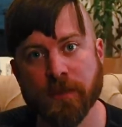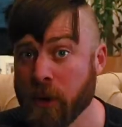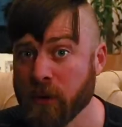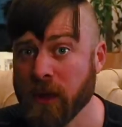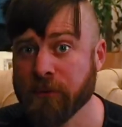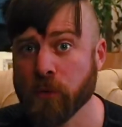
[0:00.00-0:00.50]

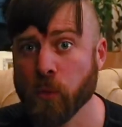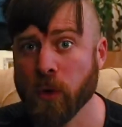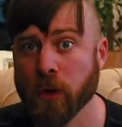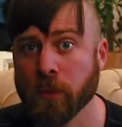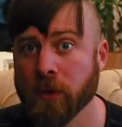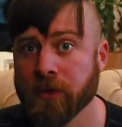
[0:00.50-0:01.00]
I'd love to
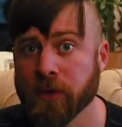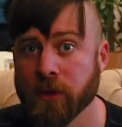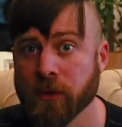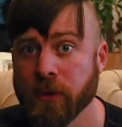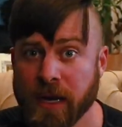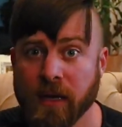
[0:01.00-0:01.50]
work with
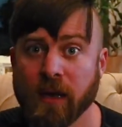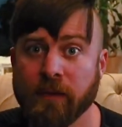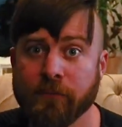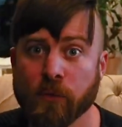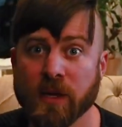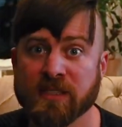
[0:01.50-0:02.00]
you, and I'd
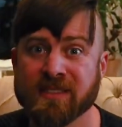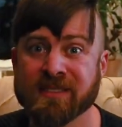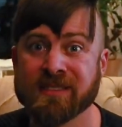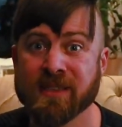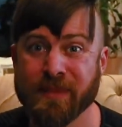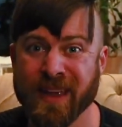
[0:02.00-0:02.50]
love for
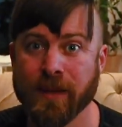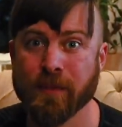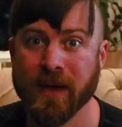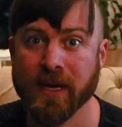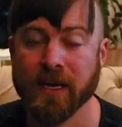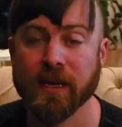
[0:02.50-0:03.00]
us to make
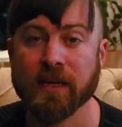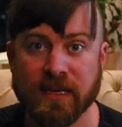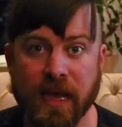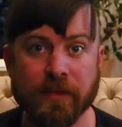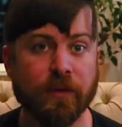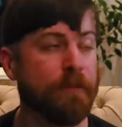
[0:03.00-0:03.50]
money
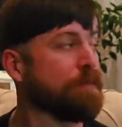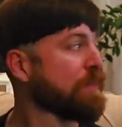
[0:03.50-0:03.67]
together.